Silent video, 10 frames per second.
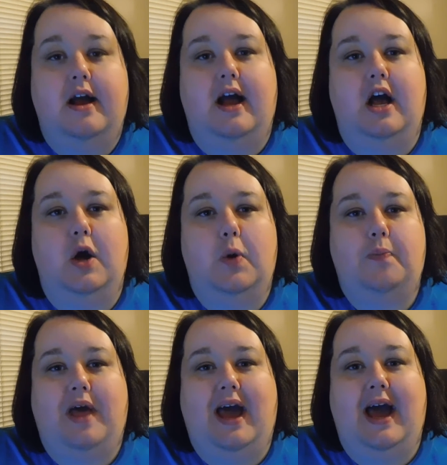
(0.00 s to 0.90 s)

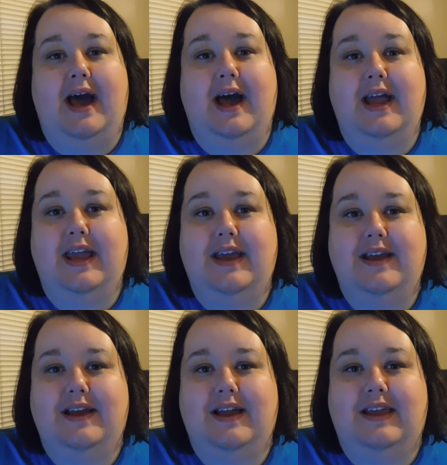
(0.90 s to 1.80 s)

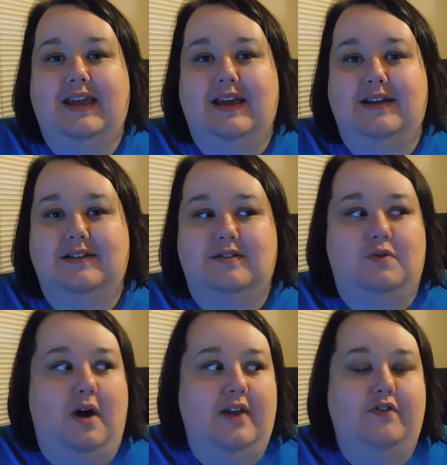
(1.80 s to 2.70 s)
I get
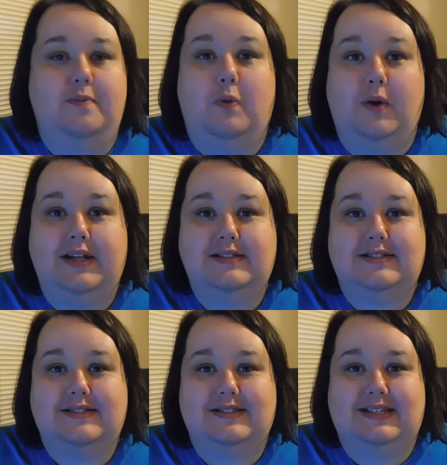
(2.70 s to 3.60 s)
quite a few
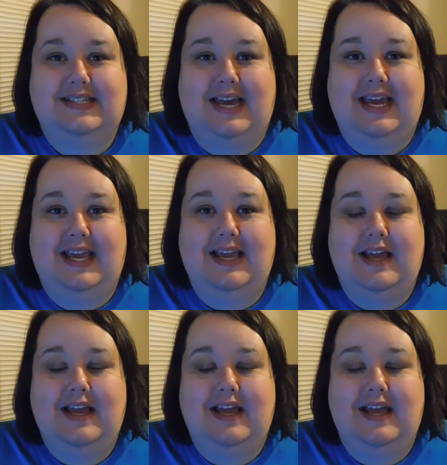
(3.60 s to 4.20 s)
points a day,